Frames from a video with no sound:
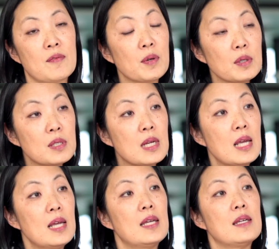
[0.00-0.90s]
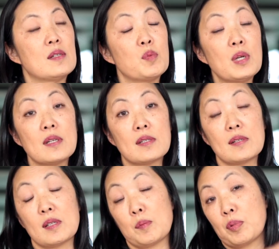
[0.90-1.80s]
The first is
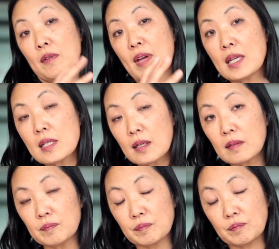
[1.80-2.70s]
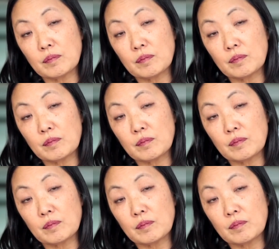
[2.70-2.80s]
weaknesses in preventing